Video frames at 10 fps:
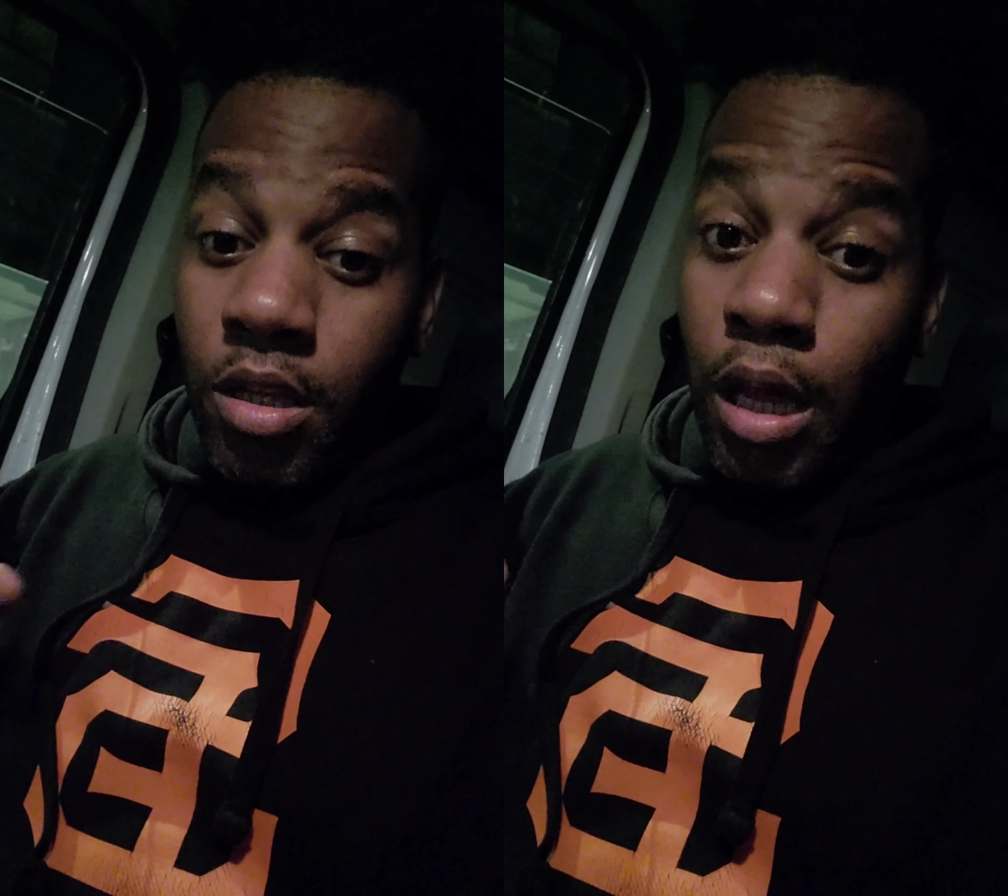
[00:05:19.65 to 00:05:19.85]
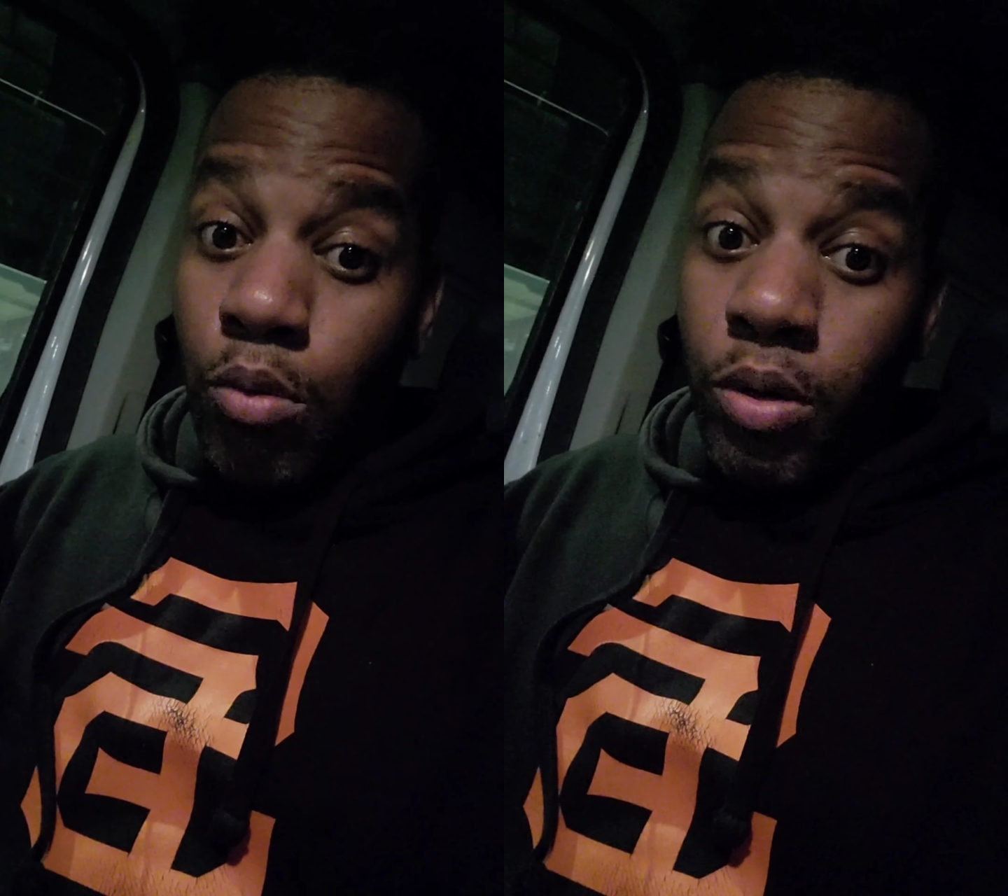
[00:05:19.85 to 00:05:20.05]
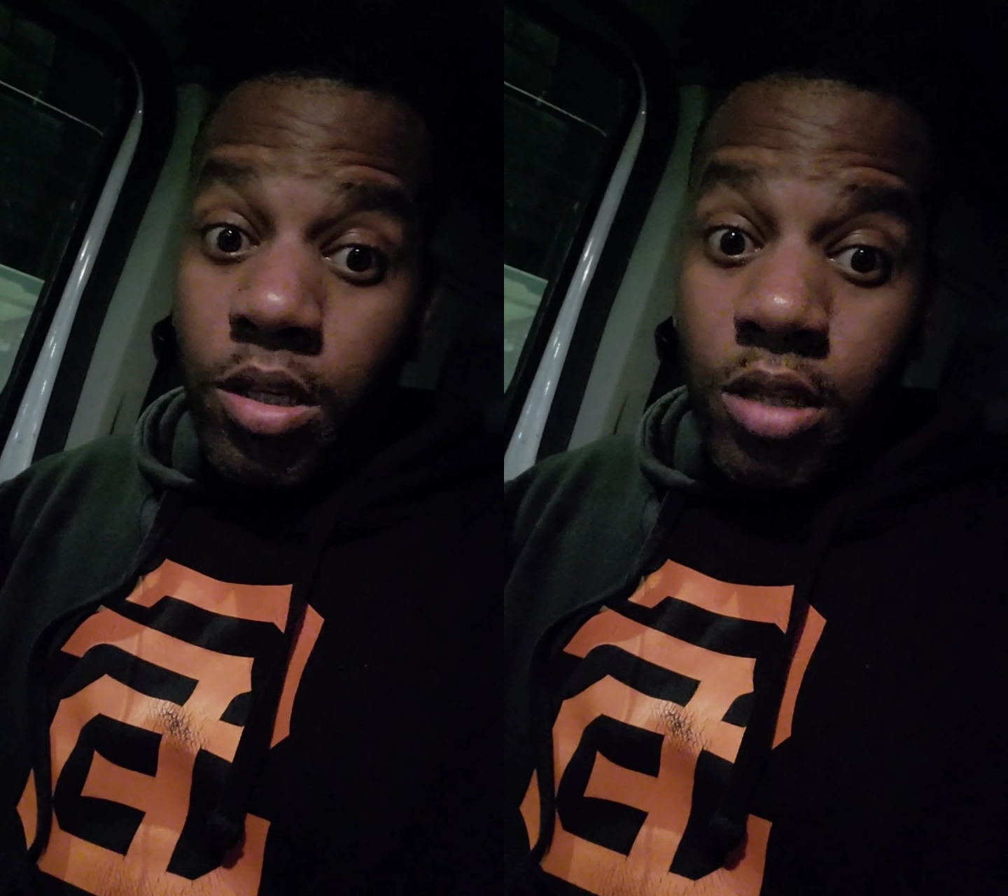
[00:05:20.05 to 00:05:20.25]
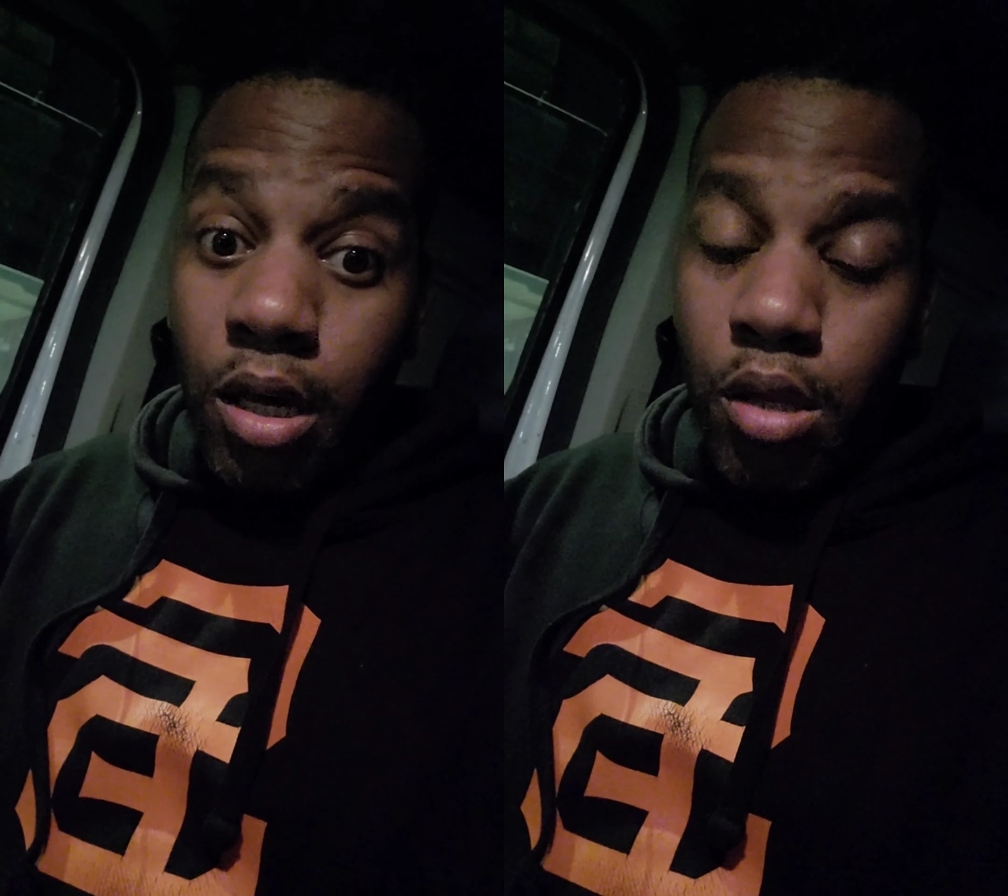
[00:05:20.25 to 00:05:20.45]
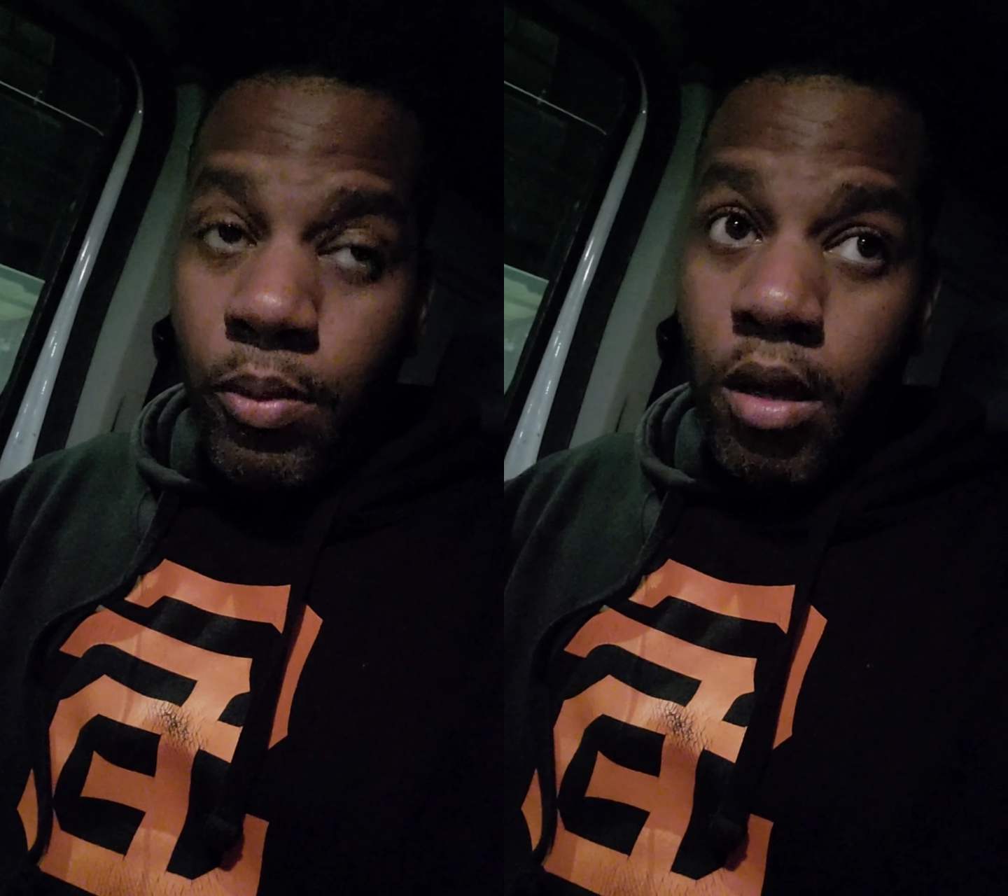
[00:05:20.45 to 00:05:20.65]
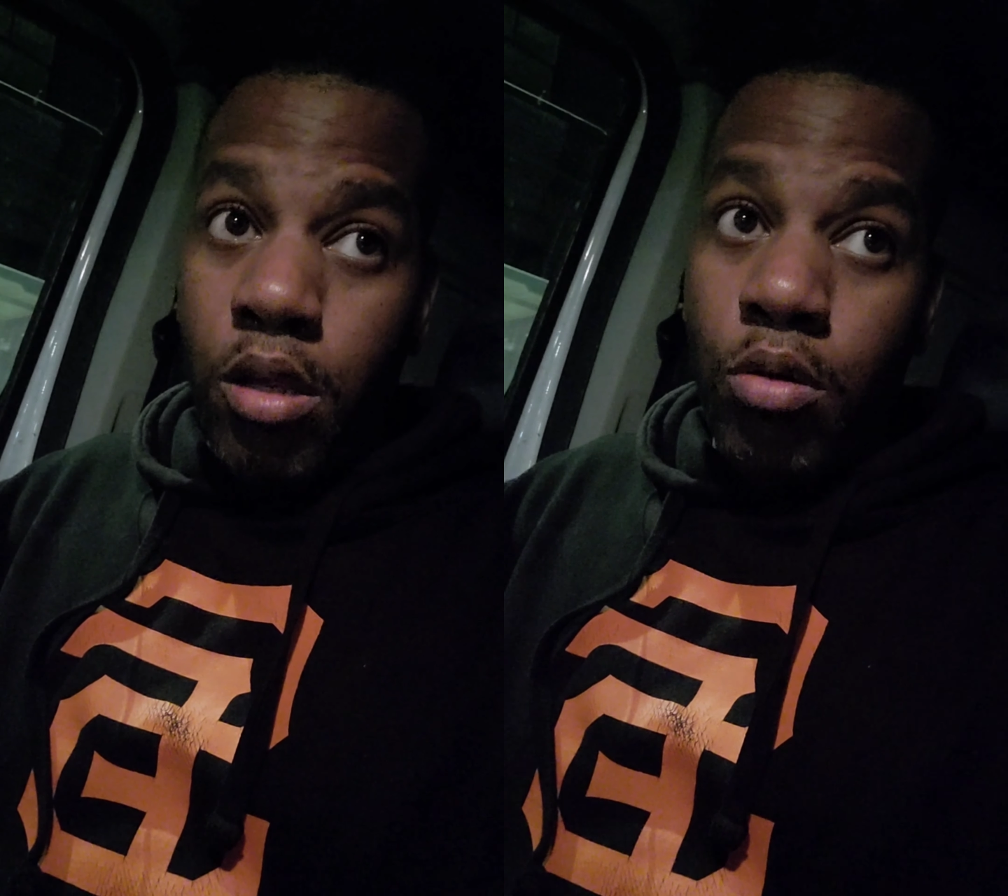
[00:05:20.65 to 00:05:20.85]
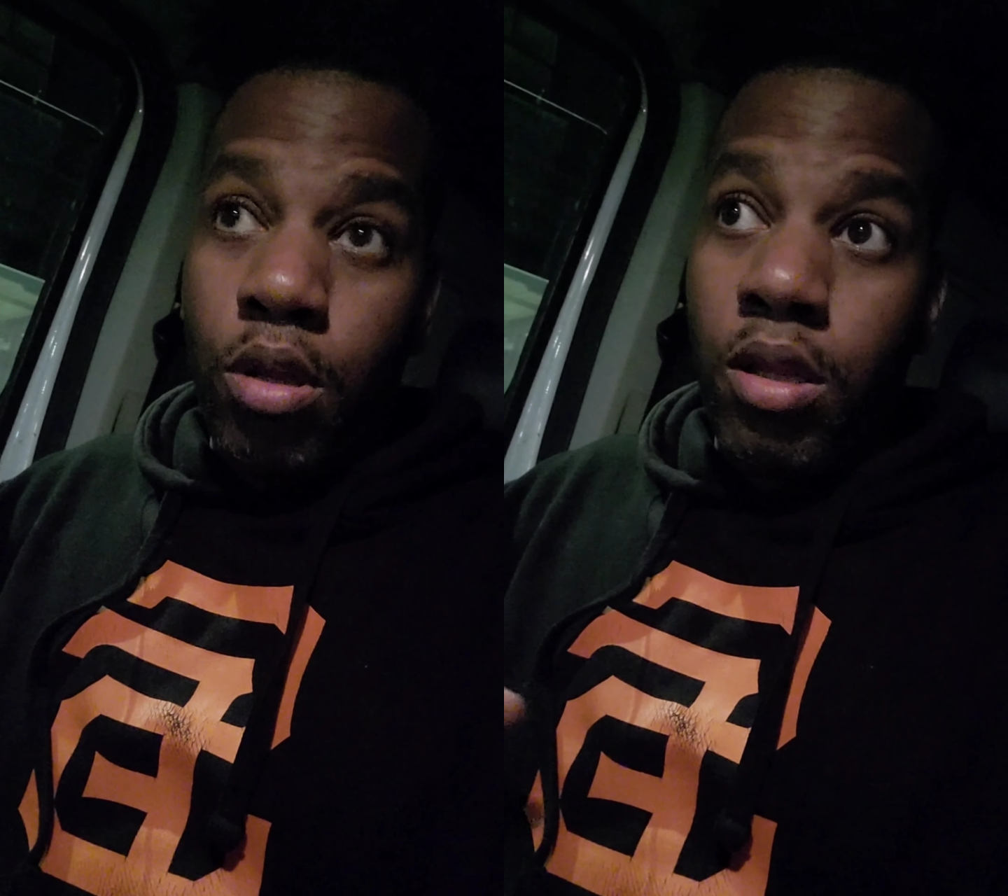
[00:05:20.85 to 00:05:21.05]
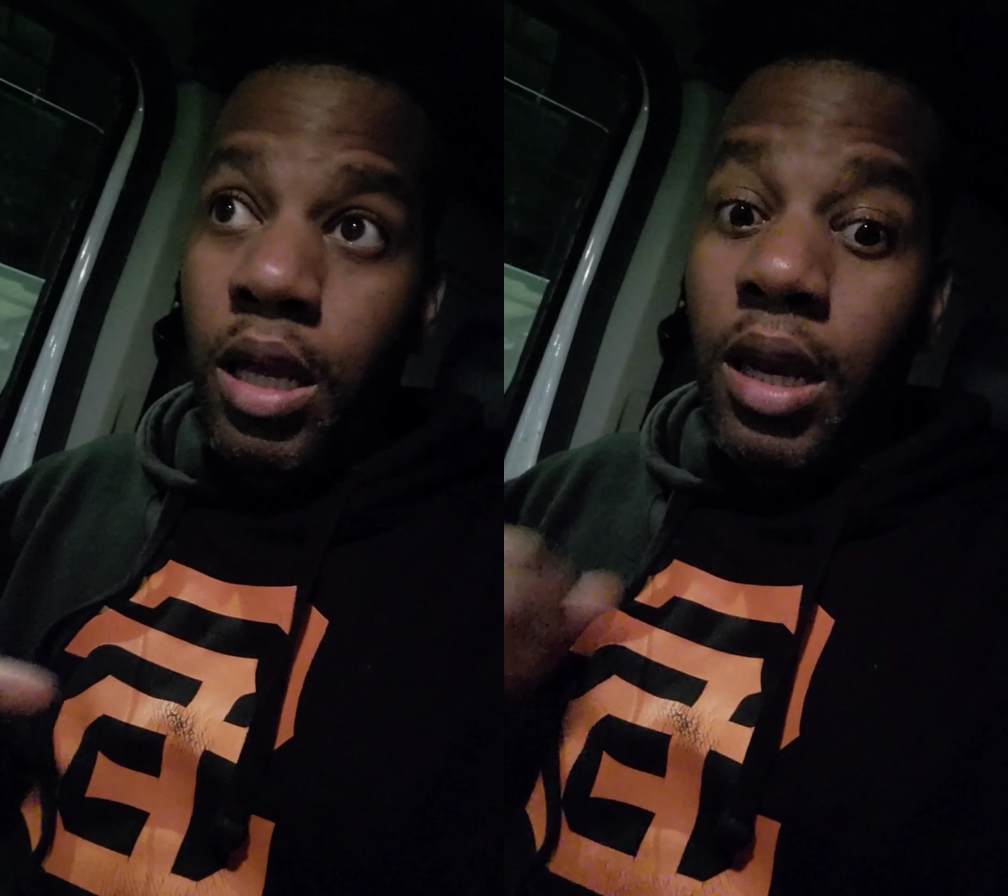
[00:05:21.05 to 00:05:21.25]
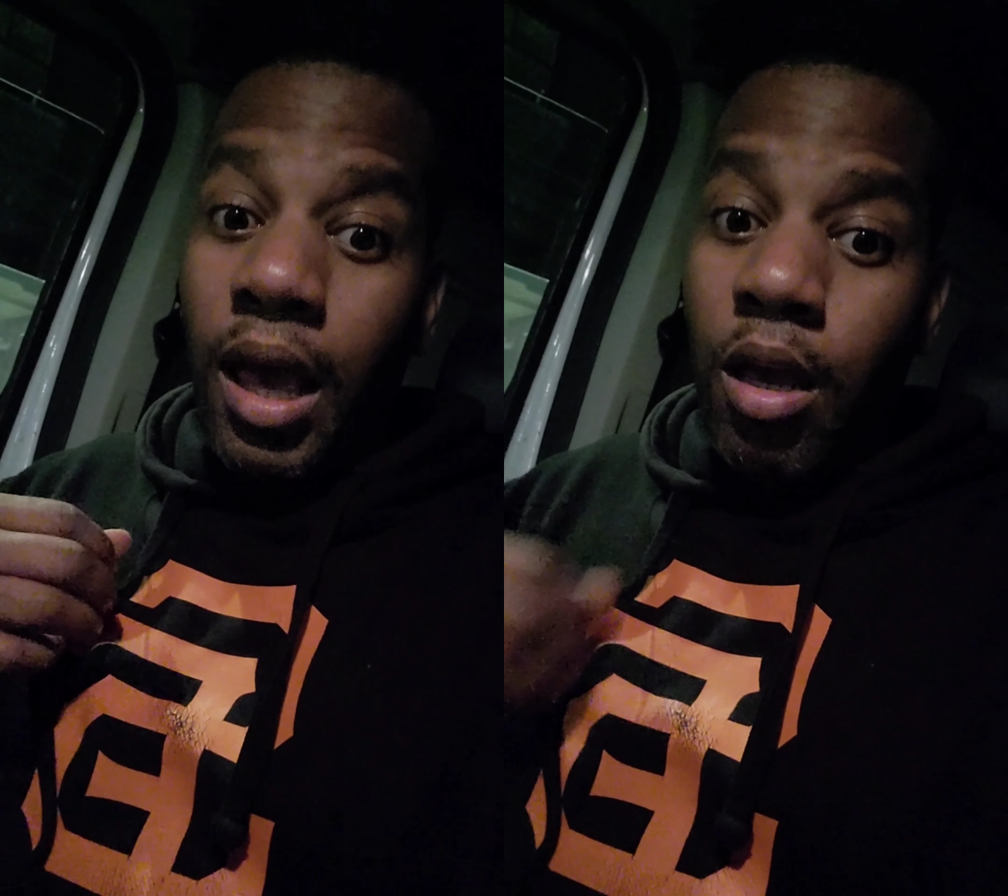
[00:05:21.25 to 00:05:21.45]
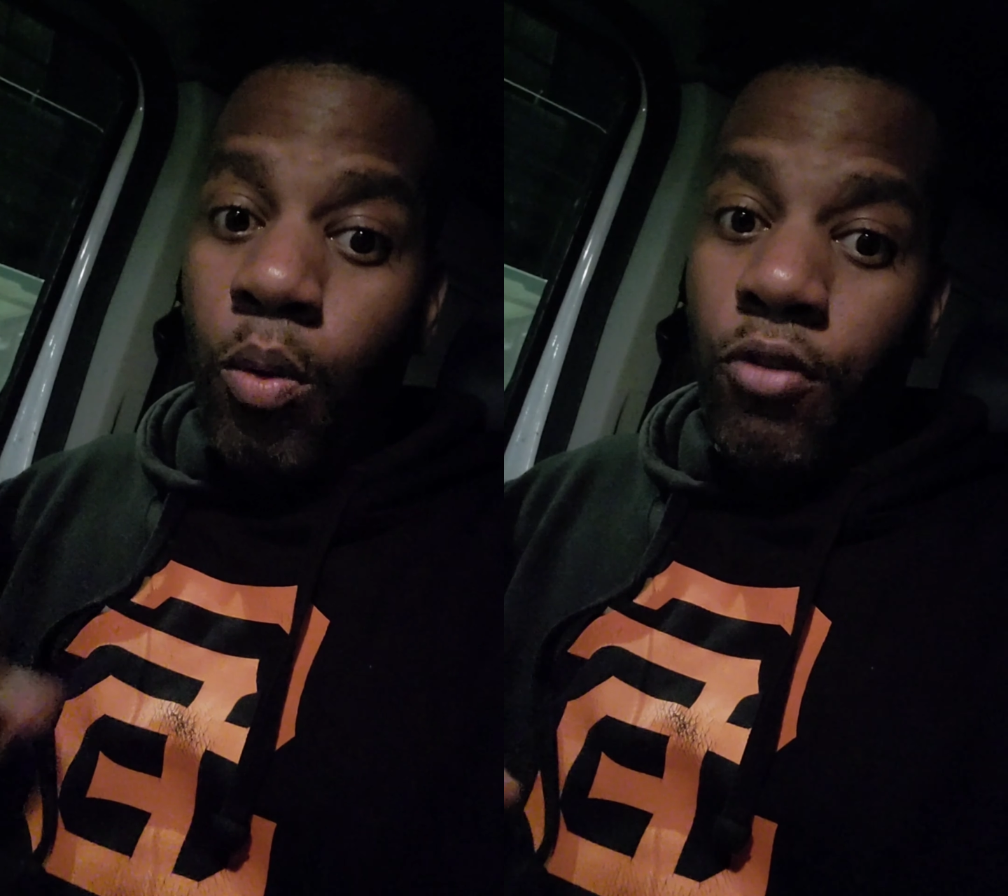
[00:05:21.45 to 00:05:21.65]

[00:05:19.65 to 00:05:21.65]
That's what it does, man. So just stay the heck